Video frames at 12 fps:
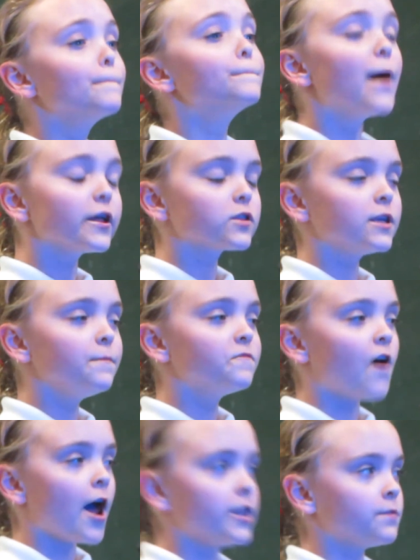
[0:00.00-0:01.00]
must keep
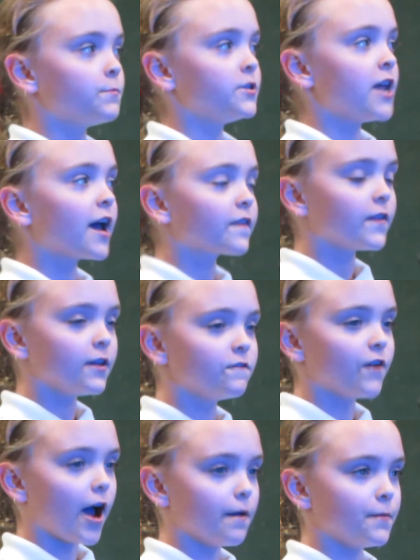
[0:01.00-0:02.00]
fighting to protect the
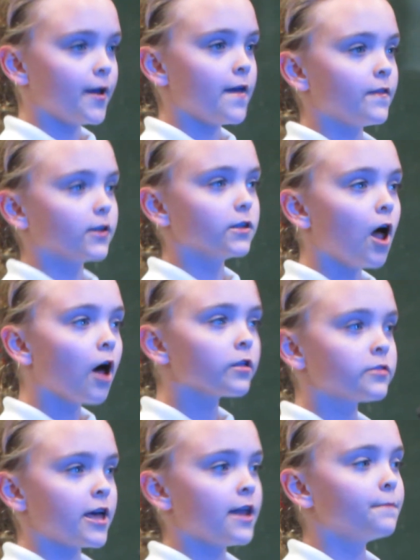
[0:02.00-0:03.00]
environment and the laws
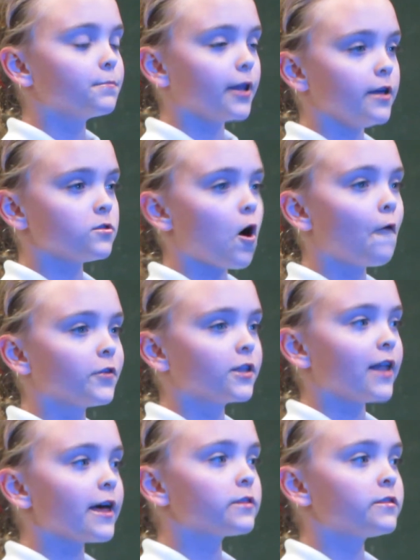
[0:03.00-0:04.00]
set in place over the
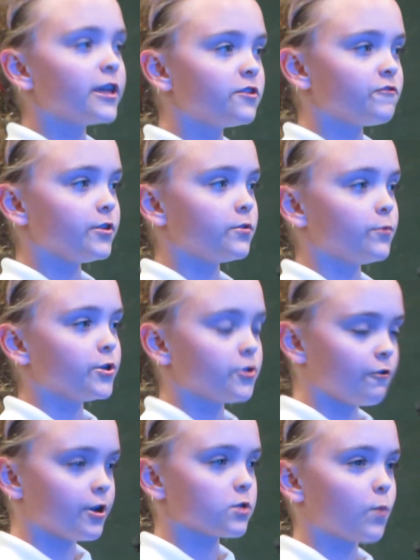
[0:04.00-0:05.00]
last century to
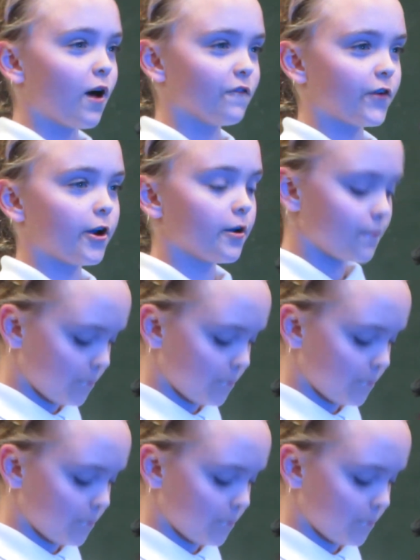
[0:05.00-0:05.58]
ensure its welfare.